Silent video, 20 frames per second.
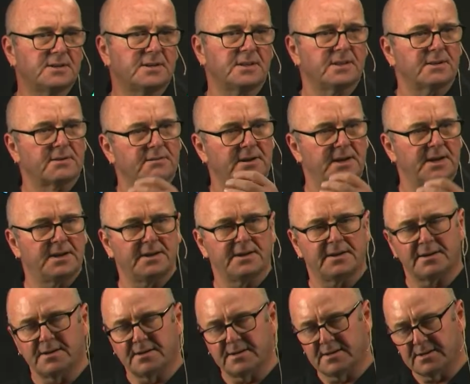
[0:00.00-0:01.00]
and the
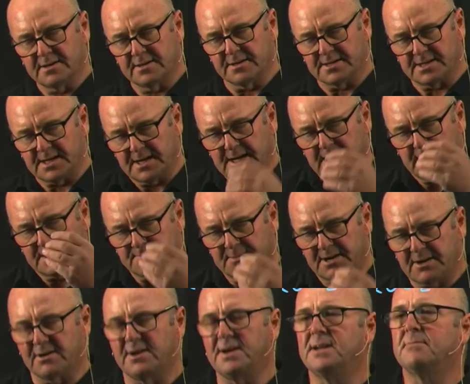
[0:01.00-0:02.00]
gradient, the DNA is
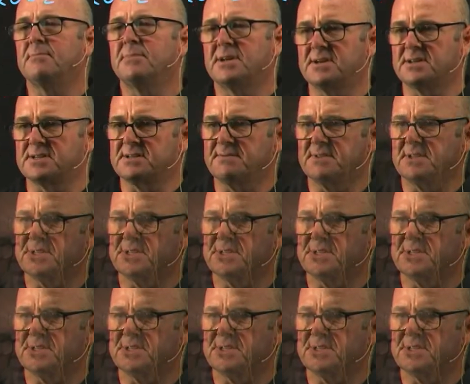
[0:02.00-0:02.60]
migrating because of its